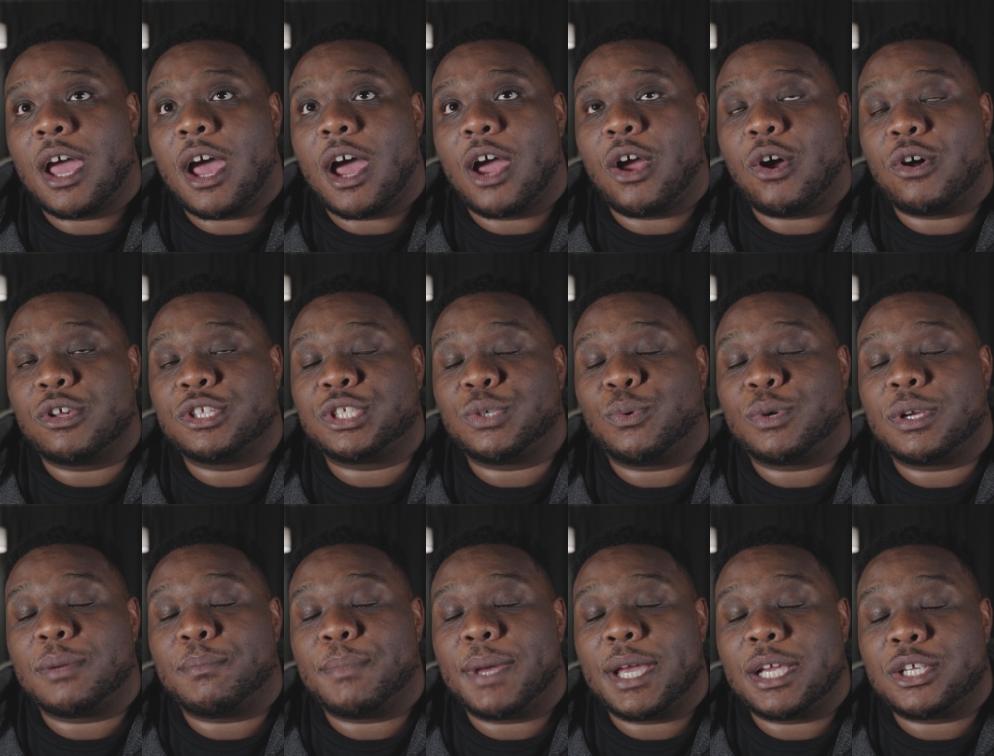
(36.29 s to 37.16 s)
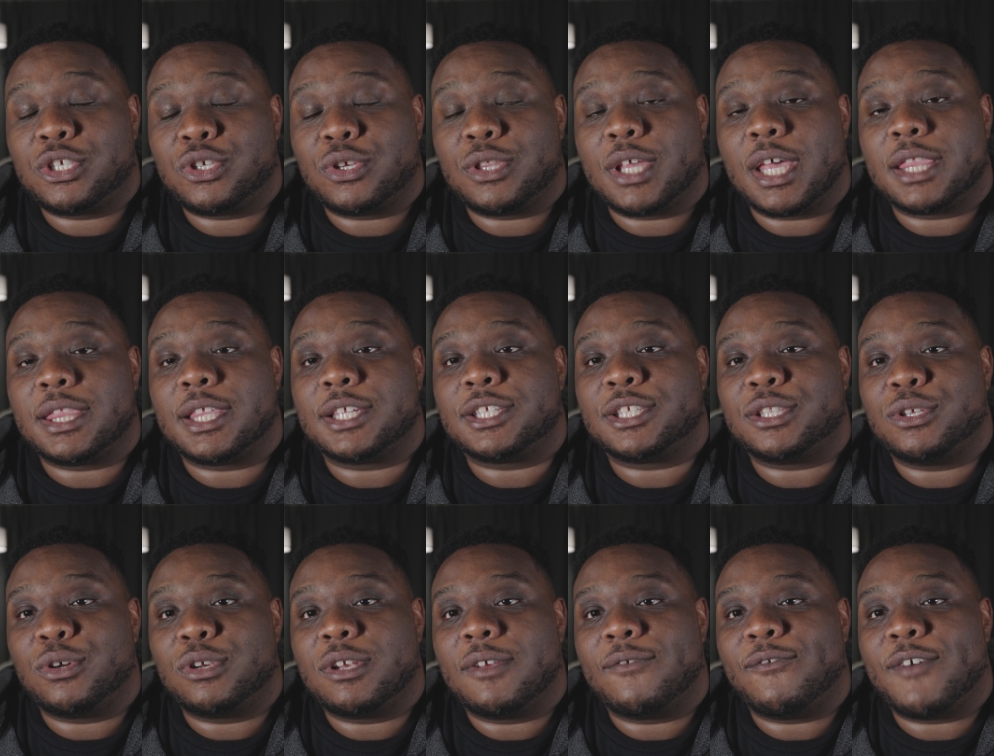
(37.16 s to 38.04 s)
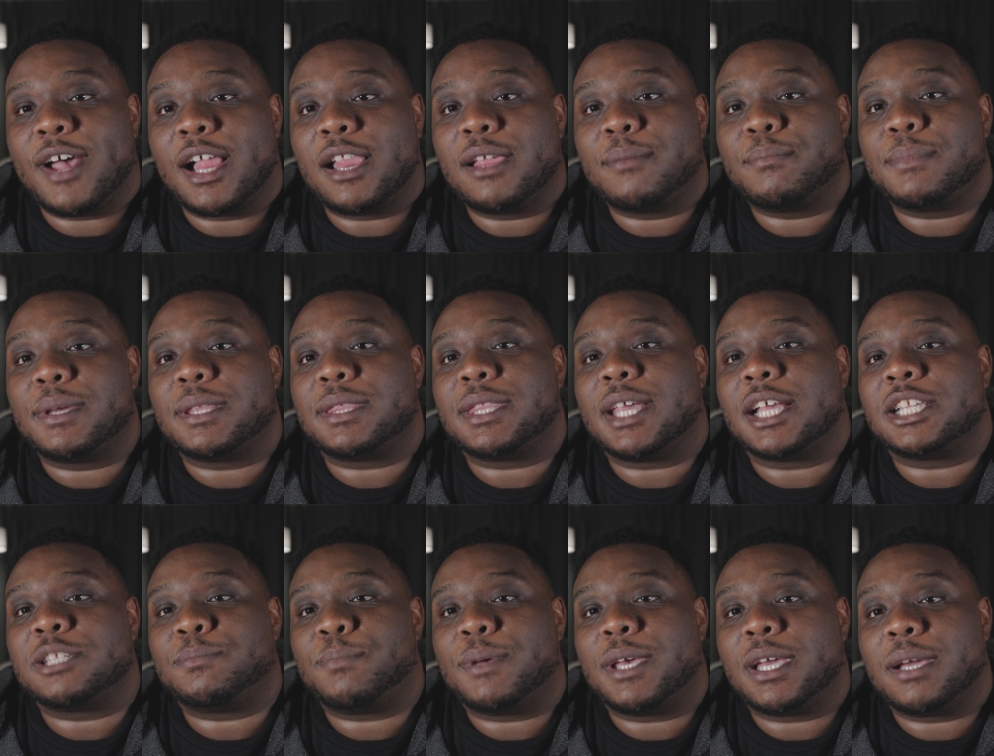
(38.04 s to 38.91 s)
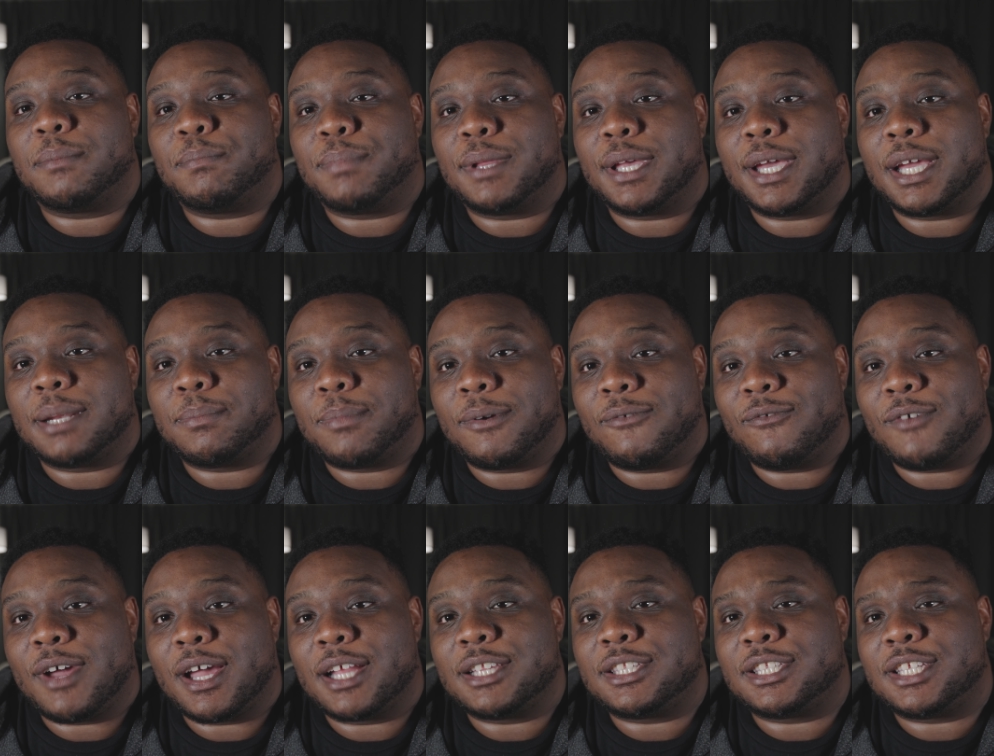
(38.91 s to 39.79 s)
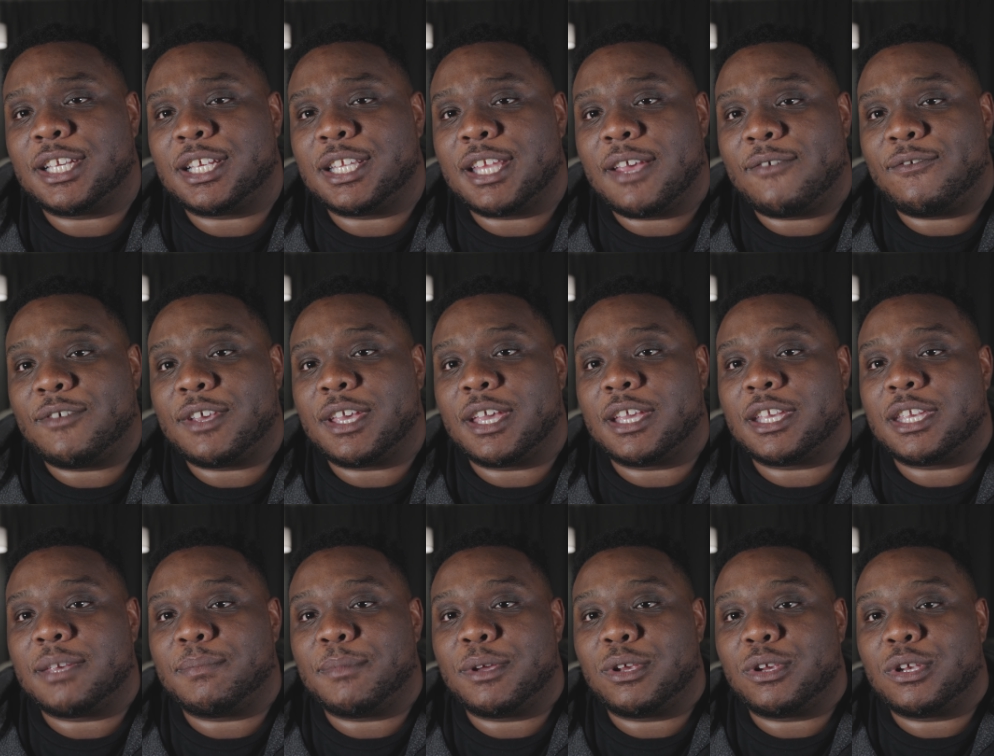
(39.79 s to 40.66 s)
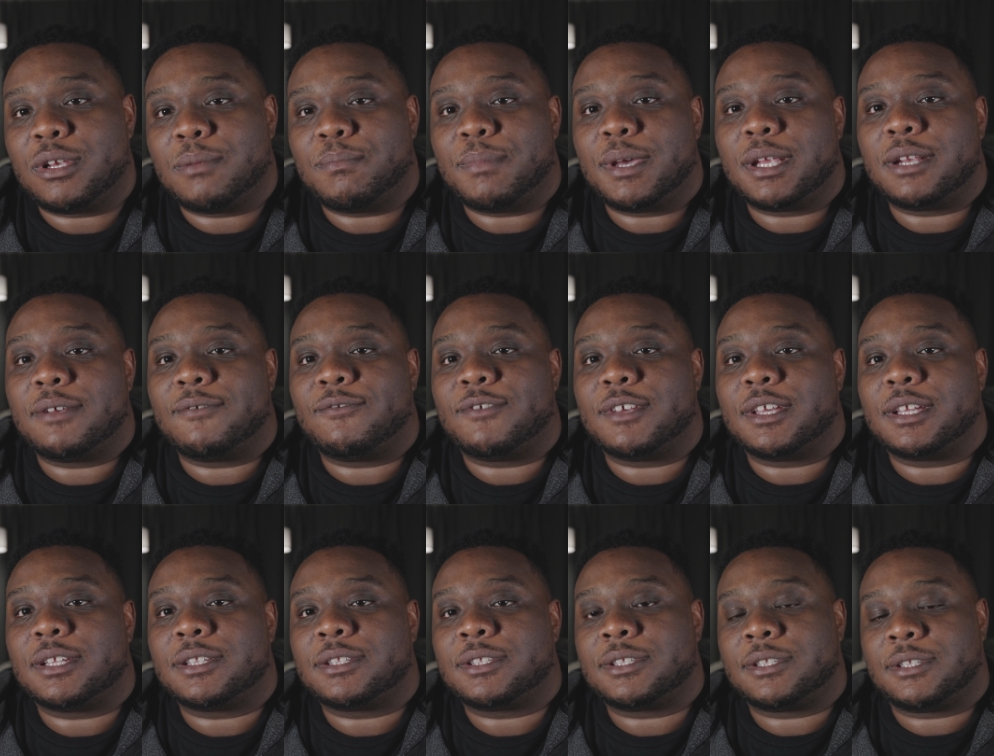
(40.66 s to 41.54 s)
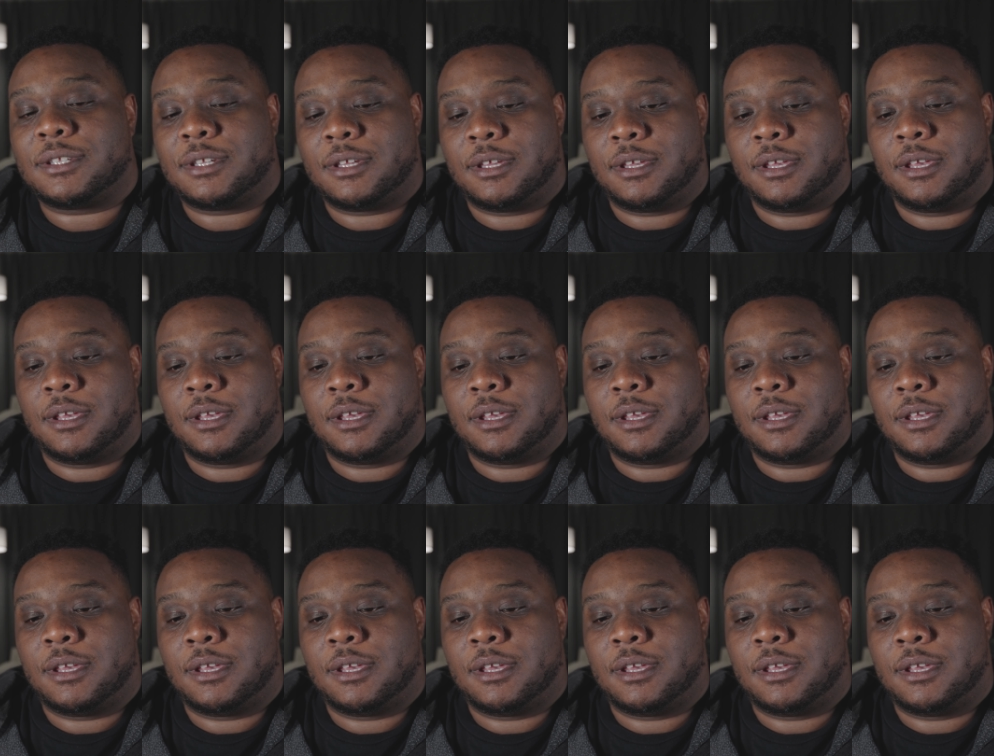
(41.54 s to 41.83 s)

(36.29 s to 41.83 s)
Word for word: I also want to make sure that this new development that's being planned provides significant community benefits.